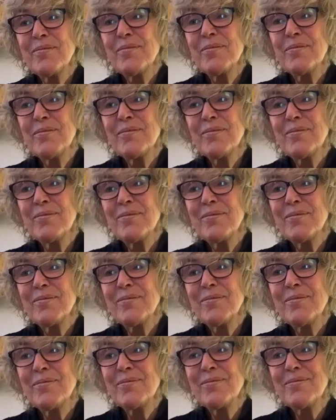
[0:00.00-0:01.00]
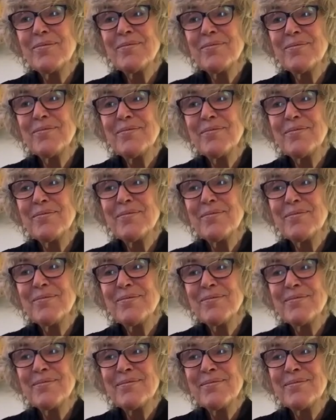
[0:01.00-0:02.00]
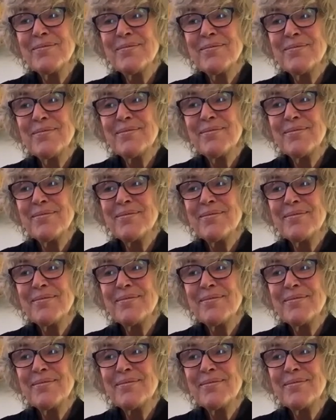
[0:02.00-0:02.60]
[no speech]